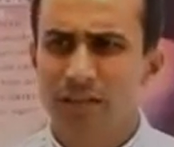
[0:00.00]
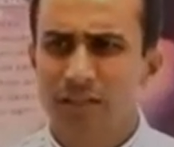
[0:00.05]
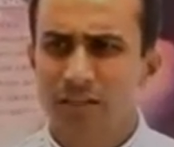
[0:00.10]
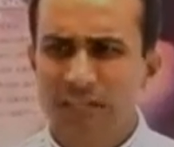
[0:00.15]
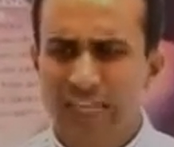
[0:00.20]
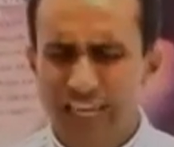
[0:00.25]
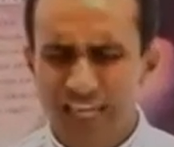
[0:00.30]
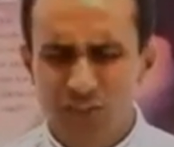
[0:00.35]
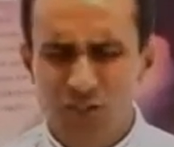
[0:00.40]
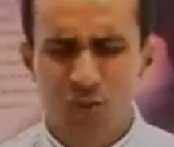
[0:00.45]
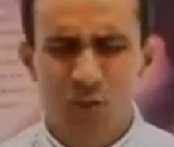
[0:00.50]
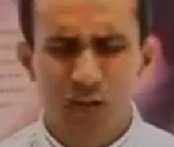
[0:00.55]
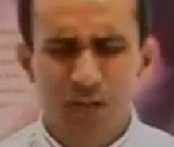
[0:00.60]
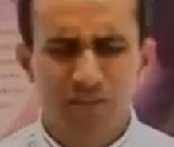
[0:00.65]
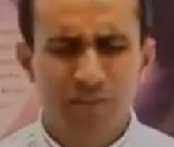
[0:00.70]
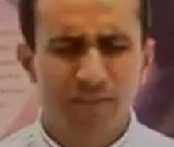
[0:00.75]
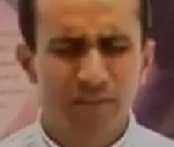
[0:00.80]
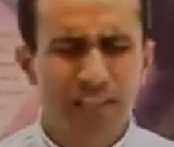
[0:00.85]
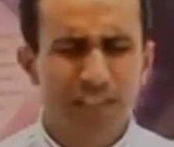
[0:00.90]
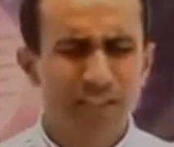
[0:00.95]
He had to live
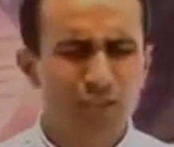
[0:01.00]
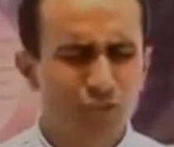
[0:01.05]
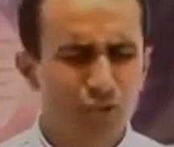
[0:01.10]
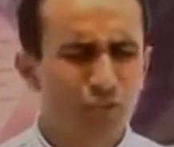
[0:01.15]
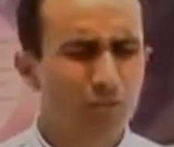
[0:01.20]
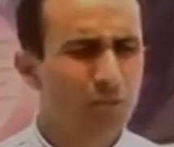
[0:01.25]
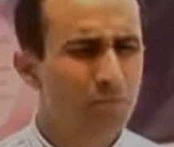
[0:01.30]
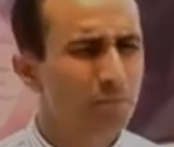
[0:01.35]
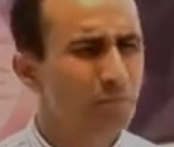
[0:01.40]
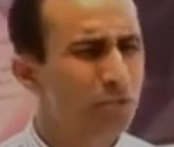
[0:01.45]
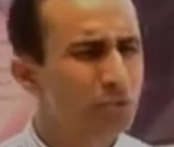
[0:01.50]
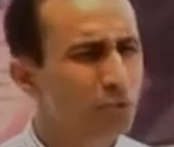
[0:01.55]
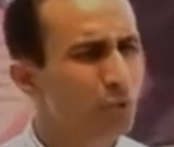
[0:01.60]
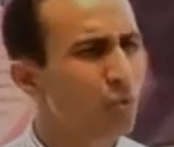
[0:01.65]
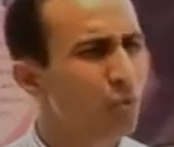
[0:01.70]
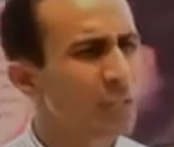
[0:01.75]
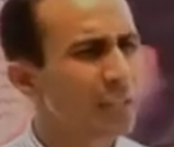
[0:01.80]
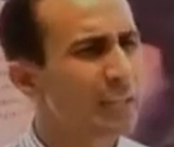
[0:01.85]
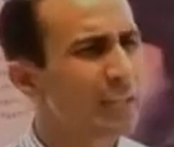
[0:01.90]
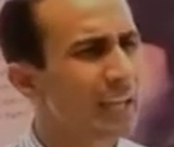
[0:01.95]
in that tremble
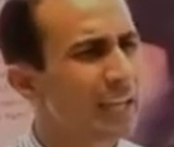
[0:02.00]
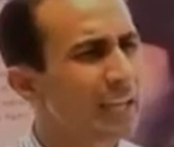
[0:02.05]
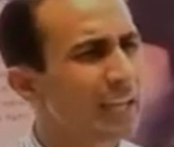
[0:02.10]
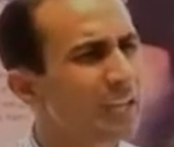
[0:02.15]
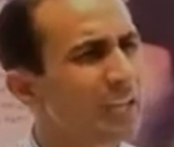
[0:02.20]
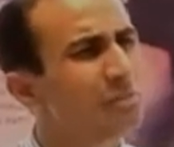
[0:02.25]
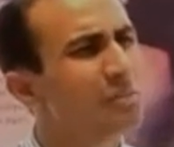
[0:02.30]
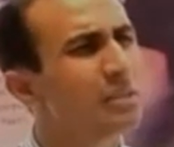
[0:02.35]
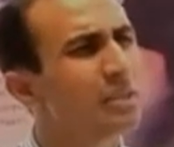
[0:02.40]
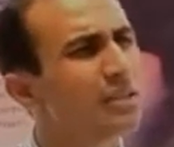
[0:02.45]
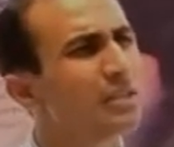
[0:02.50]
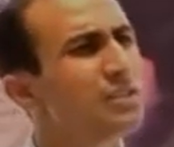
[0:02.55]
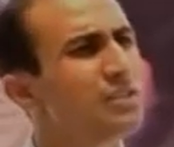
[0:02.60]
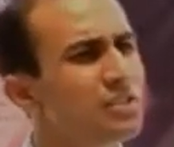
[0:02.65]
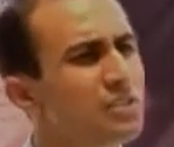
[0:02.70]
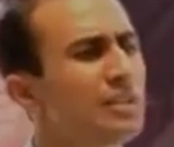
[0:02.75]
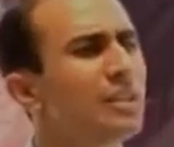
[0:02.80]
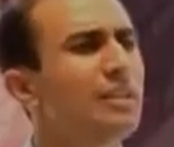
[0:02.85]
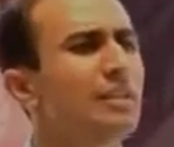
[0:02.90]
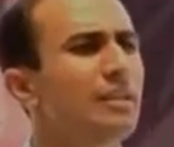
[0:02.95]
knowing that I committed a
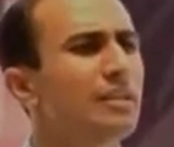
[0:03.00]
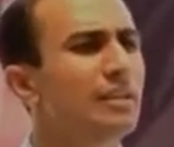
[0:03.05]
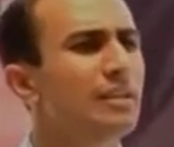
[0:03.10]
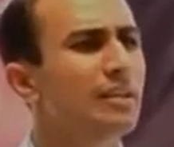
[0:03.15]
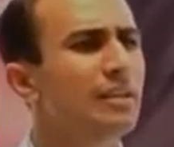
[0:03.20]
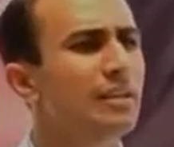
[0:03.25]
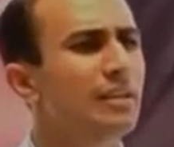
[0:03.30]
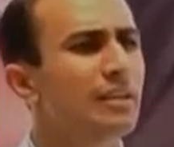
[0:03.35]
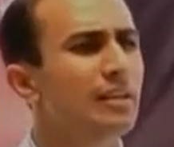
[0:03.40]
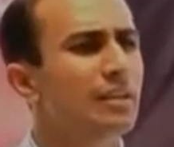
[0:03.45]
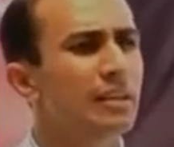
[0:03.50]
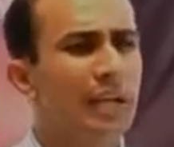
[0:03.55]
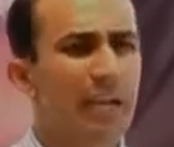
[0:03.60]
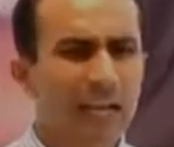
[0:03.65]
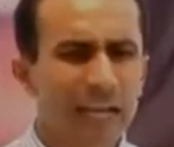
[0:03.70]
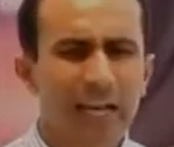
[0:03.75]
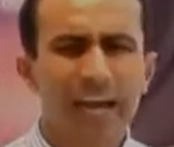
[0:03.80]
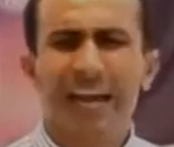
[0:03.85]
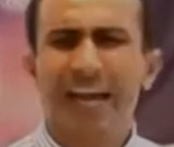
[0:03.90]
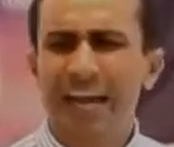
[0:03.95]
sin
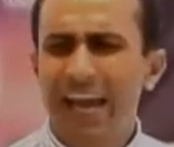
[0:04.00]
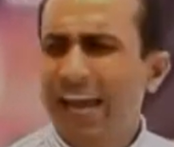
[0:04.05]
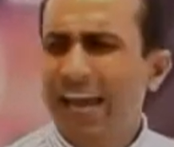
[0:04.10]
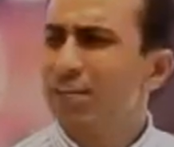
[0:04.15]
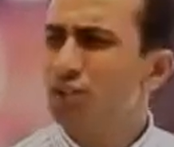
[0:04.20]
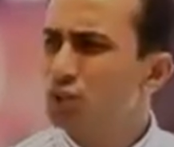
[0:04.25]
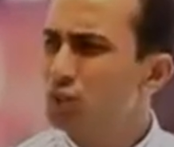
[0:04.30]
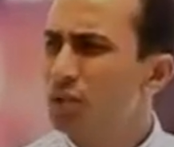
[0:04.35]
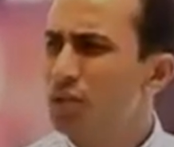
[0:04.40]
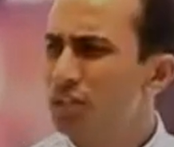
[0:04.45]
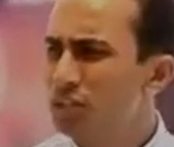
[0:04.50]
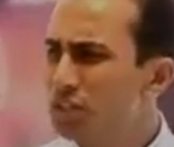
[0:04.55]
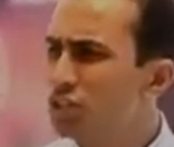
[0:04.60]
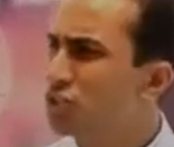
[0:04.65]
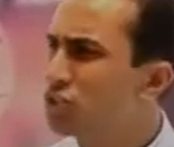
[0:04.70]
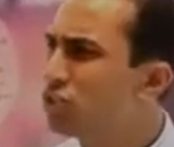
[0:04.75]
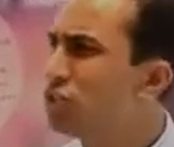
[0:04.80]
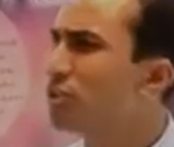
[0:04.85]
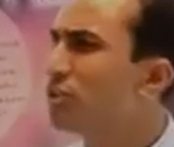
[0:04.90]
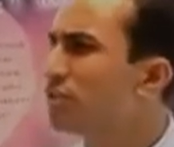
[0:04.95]
and I actually
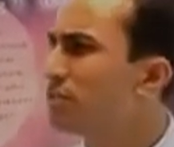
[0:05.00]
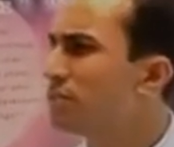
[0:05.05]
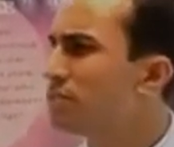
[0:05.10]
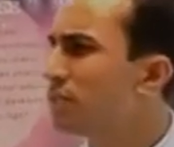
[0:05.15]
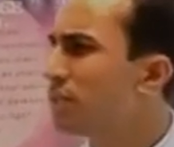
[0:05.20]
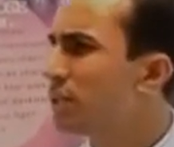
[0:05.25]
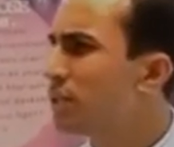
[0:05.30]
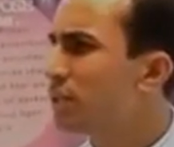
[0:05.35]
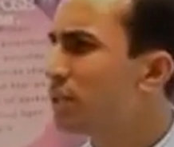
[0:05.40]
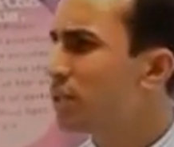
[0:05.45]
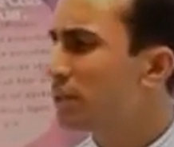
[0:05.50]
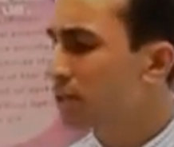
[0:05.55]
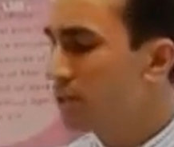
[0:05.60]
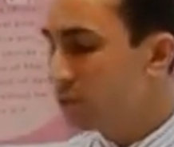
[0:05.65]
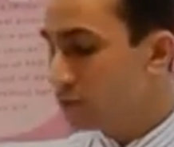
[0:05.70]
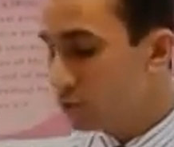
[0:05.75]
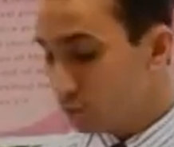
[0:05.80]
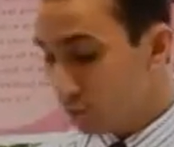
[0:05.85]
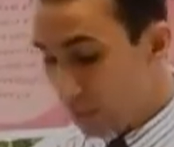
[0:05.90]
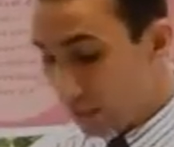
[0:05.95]
deserved
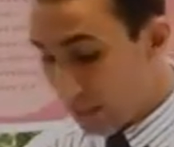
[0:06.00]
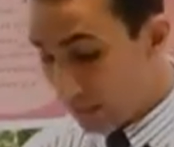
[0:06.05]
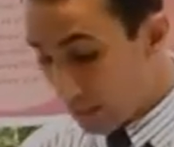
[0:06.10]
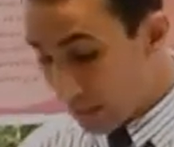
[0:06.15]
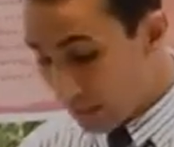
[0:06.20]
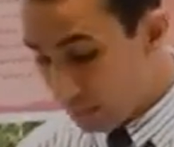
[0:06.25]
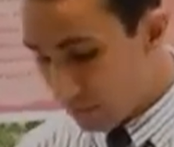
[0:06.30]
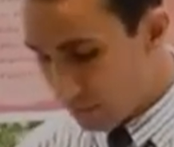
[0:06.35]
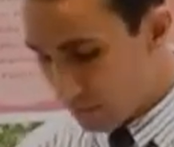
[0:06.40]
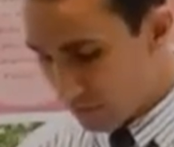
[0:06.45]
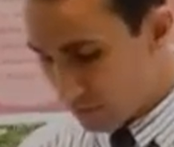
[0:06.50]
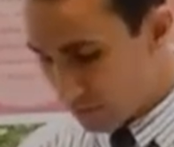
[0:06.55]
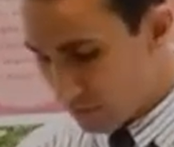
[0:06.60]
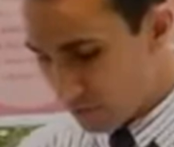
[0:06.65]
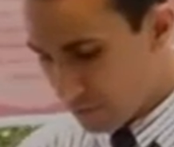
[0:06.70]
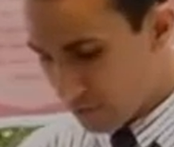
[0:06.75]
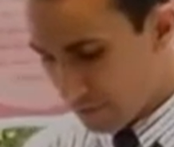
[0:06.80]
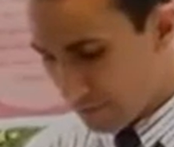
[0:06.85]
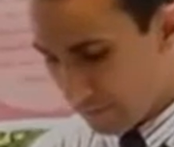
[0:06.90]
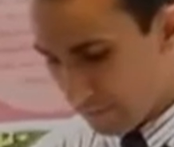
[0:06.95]
to get
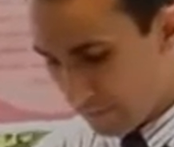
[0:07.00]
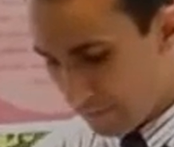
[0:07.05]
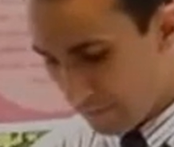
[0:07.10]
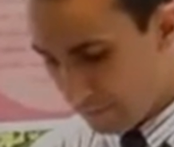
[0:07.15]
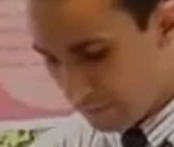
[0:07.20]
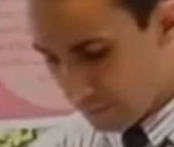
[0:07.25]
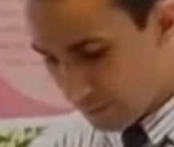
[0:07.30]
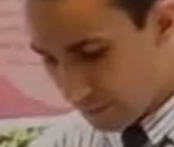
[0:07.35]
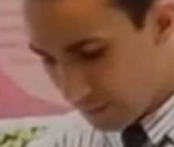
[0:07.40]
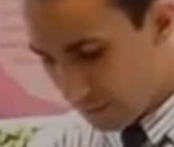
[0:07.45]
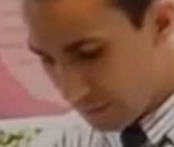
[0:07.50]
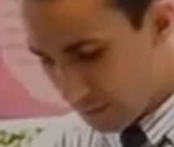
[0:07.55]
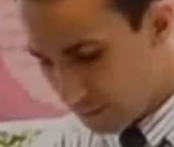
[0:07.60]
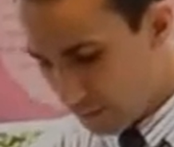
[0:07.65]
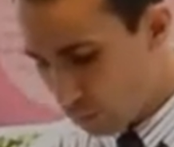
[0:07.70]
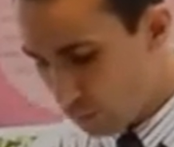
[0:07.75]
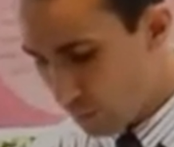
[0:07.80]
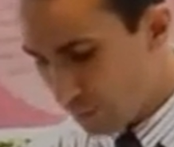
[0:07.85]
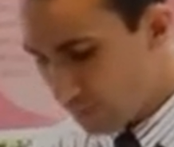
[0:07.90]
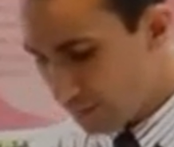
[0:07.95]
leprous as
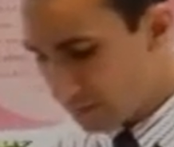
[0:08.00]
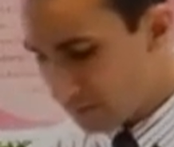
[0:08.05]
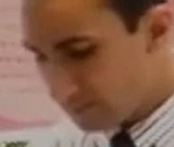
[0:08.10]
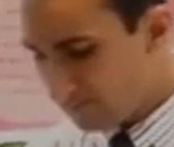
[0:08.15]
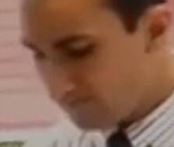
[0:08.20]
well.